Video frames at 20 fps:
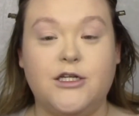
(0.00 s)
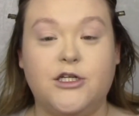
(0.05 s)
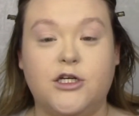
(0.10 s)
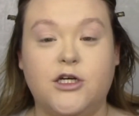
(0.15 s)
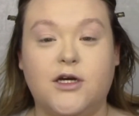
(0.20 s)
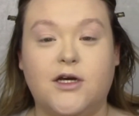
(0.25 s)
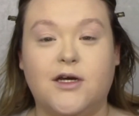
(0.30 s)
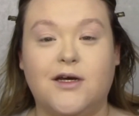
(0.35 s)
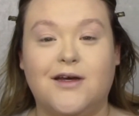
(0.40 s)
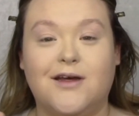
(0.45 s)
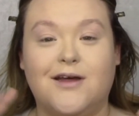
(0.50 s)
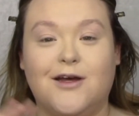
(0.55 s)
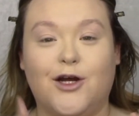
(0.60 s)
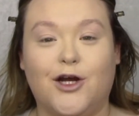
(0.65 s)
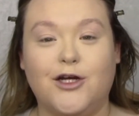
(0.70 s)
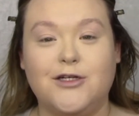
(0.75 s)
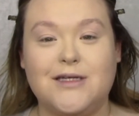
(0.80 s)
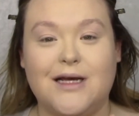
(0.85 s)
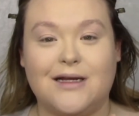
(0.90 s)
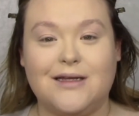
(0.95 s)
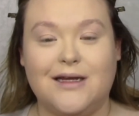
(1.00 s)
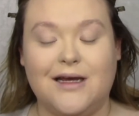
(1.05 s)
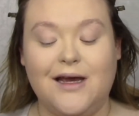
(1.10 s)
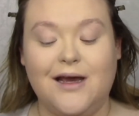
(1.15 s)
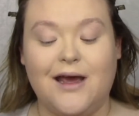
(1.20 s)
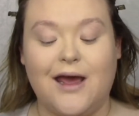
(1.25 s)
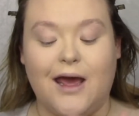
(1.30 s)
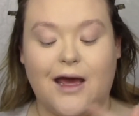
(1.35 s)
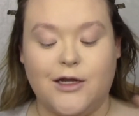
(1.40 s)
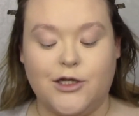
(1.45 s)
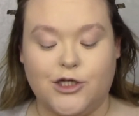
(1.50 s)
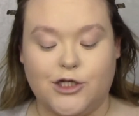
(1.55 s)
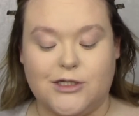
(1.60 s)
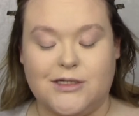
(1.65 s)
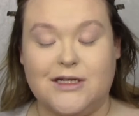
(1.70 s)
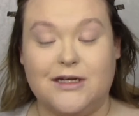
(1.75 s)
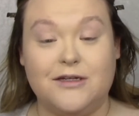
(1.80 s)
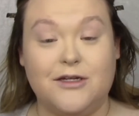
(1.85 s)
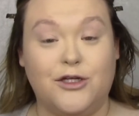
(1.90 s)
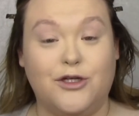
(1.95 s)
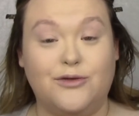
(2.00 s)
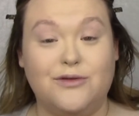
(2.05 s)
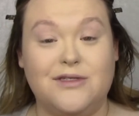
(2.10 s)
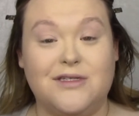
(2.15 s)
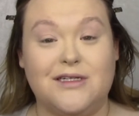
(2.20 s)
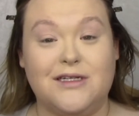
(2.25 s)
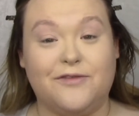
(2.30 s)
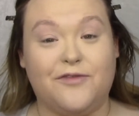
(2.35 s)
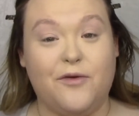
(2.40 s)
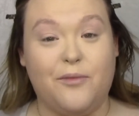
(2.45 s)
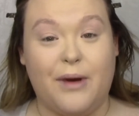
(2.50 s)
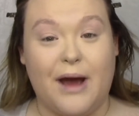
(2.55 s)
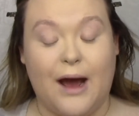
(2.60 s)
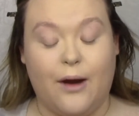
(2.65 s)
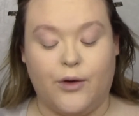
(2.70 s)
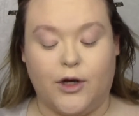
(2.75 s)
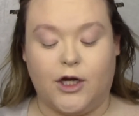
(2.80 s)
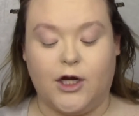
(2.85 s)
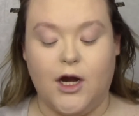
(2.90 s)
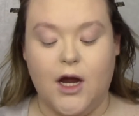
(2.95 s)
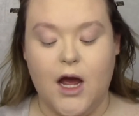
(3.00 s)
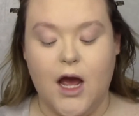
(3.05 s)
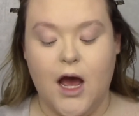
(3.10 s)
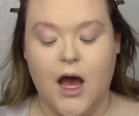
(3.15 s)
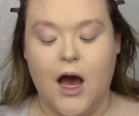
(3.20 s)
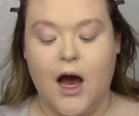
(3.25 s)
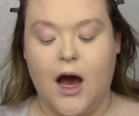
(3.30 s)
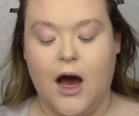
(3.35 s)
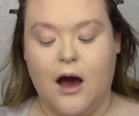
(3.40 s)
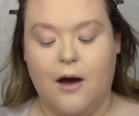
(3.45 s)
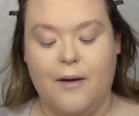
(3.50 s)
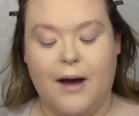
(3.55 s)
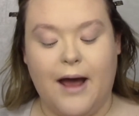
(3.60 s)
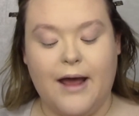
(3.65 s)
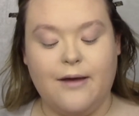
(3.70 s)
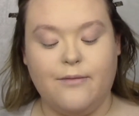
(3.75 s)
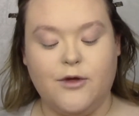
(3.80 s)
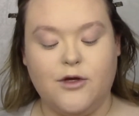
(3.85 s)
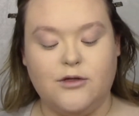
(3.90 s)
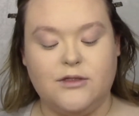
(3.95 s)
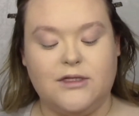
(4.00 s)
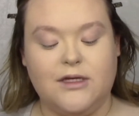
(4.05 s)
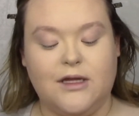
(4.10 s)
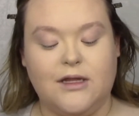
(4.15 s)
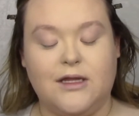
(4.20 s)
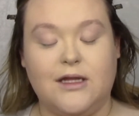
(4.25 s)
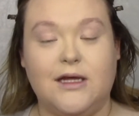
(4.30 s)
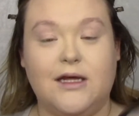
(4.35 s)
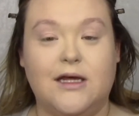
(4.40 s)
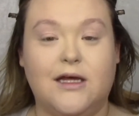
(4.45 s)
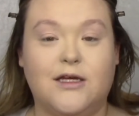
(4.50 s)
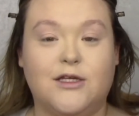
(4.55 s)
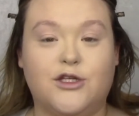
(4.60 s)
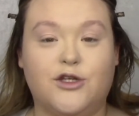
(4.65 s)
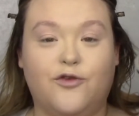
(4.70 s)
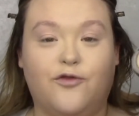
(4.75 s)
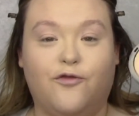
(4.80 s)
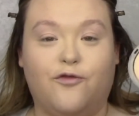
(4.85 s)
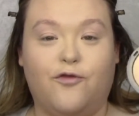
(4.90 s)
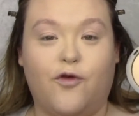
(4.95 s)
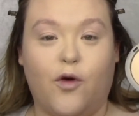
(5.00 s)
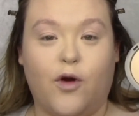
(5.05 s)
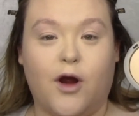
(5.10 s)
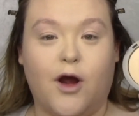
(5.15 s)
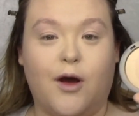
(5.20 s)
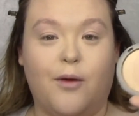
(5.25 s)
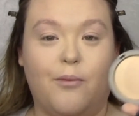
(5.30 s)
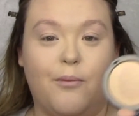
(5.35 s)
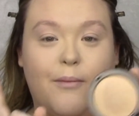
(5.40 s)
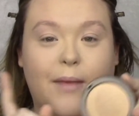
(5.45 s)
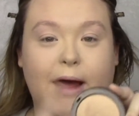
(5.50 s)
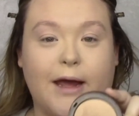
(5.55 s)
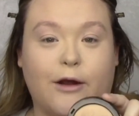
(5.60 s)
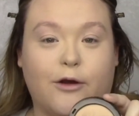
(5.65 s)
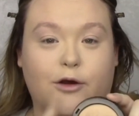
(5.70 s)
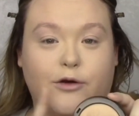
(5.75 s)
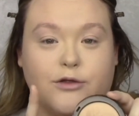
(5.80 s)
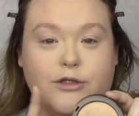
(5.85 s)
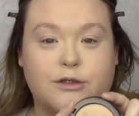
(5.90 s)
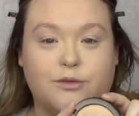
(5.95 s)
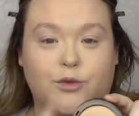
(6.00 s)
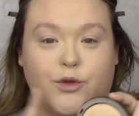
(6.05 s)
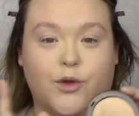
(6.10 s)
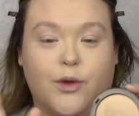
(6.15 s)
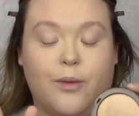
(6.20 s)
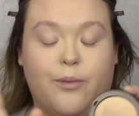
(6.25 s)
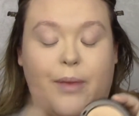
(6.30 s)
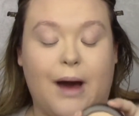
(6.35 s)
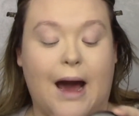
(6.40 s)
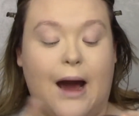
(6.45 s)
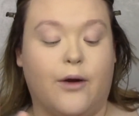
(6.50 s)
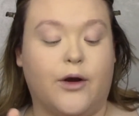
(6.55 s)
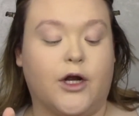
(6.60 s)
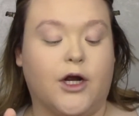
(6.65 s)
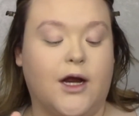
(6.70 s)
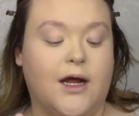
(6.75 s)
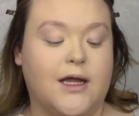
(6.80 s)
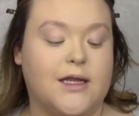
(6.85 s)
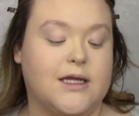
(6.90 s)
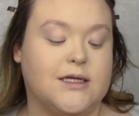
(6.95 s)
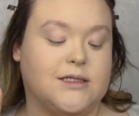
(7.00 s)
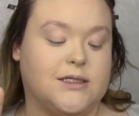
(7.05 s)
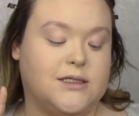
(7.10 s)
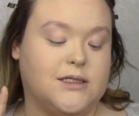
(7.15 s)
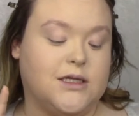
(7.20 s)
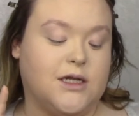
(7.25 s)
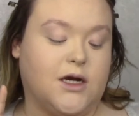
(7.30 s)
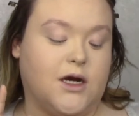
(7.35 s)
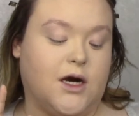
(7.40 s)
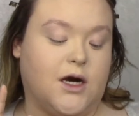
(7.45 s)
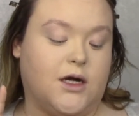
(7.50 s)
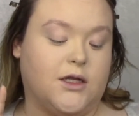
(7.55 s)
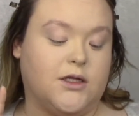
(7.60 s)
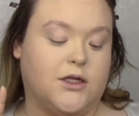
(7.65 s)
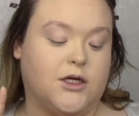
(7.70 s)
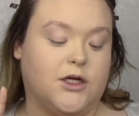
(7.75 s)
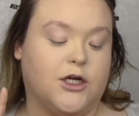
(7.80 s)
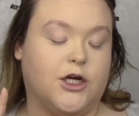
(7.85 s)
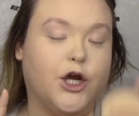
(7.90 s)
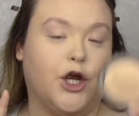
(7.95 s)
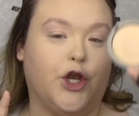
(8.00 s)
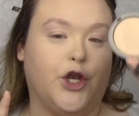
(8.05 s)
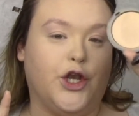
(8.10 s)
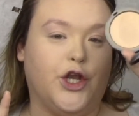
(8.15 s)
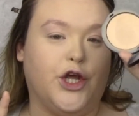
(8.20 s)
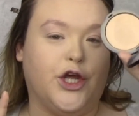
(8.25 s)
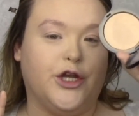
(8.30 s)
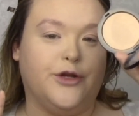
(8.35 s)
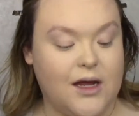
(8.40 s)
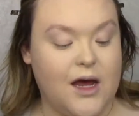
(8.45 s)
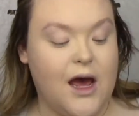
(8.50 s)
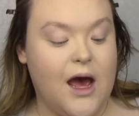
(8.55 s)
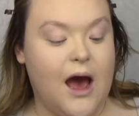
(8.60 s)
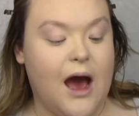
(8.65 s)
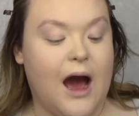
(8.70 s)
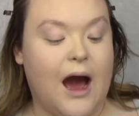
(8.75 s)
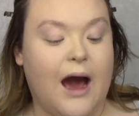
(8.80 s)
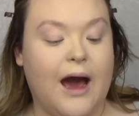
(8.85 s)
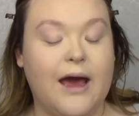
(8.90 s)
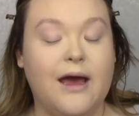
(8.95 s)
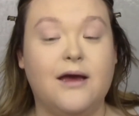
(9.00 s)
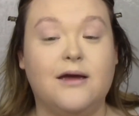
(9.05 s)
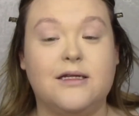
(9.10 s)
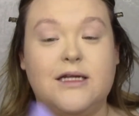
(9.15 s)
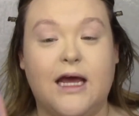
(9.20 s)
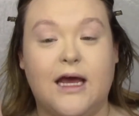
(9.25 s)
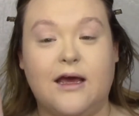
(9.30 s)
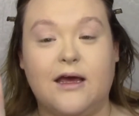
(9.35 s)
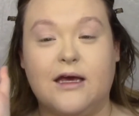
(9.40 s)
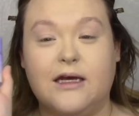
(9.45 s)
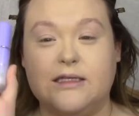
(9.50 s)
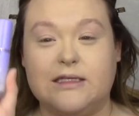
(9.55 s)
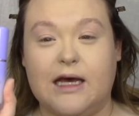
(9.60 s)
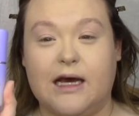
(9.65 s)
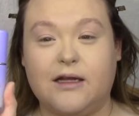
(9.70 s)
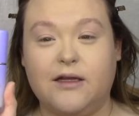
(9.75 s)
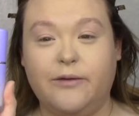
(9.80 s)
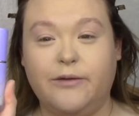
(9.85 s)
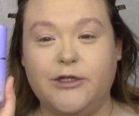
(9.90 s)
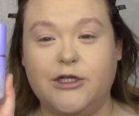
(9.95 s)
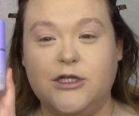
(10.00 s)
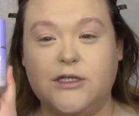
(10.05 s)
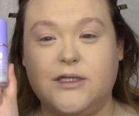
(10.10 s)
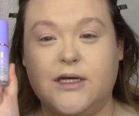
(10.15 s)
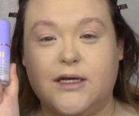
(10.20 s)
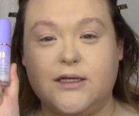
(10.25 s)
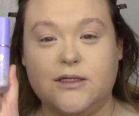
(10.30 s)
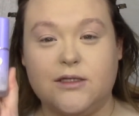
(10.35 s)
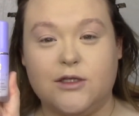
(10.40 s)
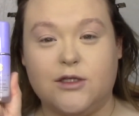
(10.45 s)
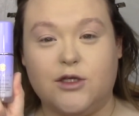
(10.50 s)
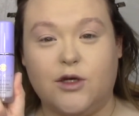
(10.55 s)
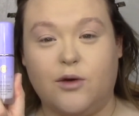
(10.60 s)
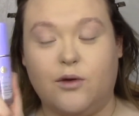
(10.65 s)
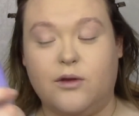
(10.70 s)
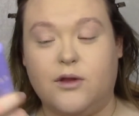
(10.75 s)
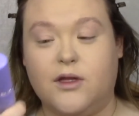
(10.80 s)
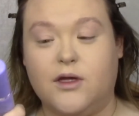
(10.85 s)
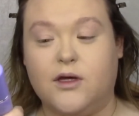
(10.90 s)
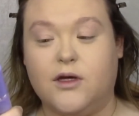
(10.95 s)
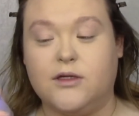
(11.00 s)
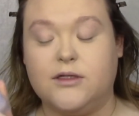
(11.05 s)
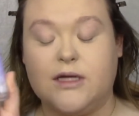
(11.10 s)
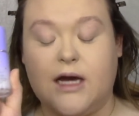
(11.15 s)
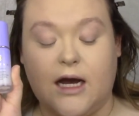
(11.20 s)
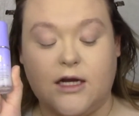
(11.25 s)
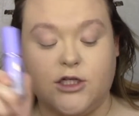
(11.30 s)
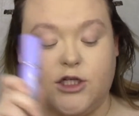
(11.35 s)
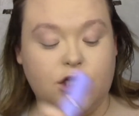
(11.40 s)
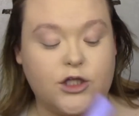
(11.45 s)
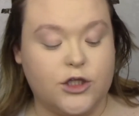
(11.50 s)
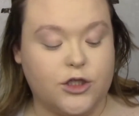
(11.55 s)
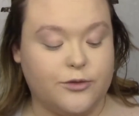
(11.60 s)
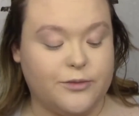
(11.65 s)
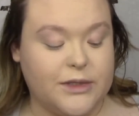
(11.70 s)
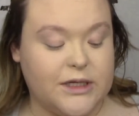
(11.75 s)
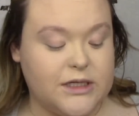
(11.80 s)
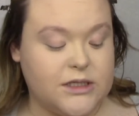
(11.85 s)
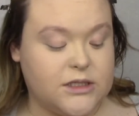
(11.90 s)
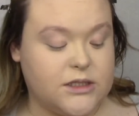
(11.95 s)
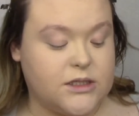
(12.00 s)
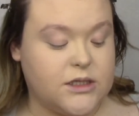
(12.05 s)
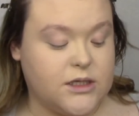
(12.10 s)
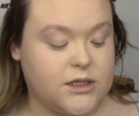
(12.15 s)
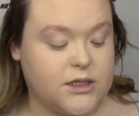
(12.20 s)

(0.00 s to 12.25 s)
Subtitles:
took her technique and just used a different powder. I am using the Sephora Micro Smooth powder, and this is in the color Nude. I take exactly what she says, so the Tatcha Luminous